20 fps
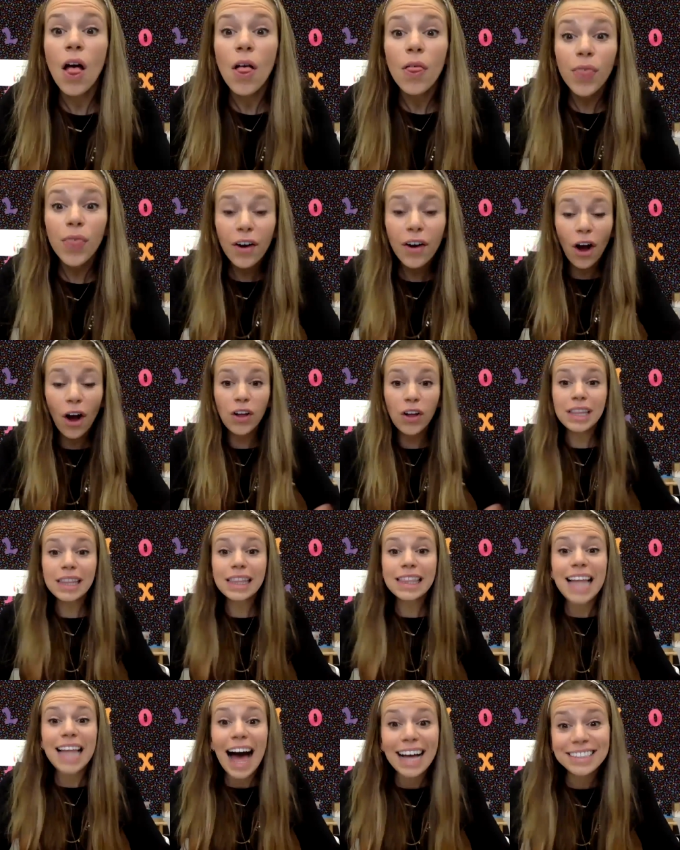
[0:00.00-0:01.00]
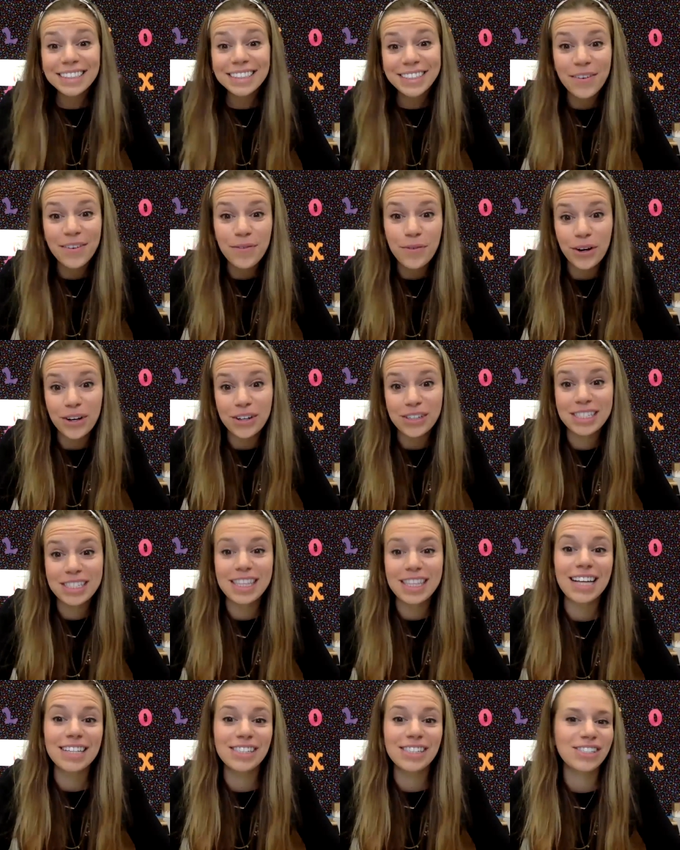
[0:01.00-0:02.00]
There are lots of words
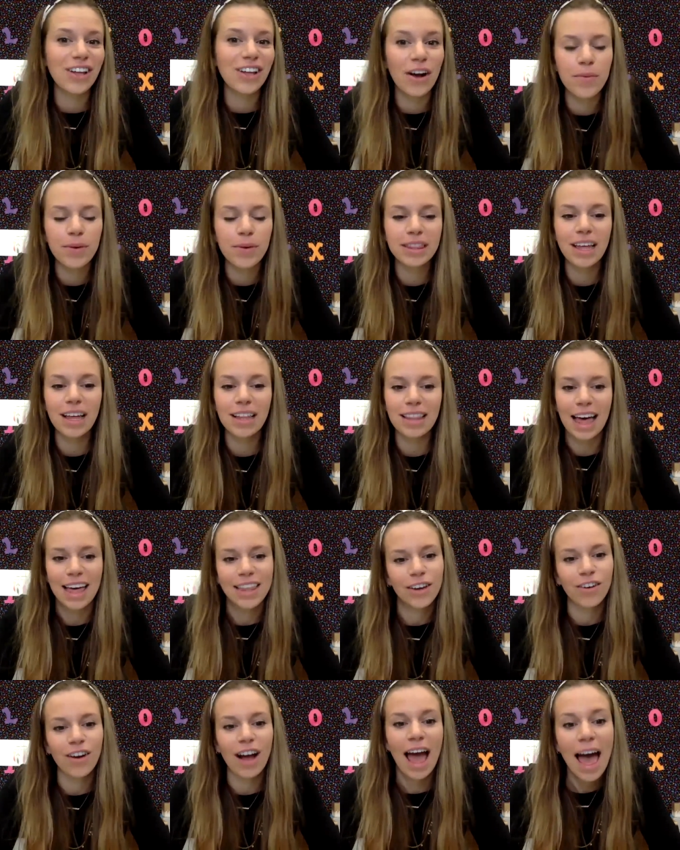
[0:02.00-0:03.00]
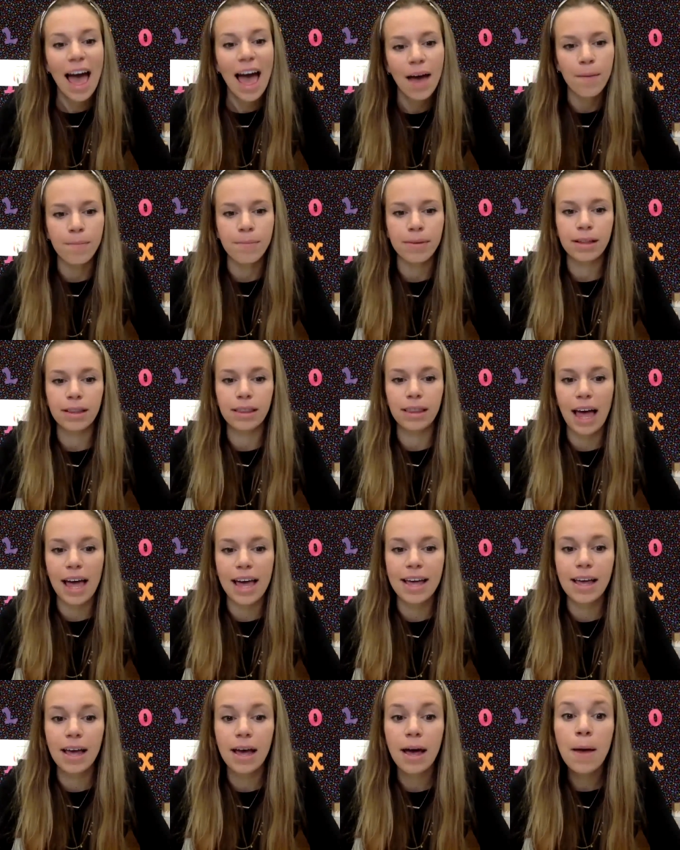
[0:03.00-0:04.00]
that start with the letter M, like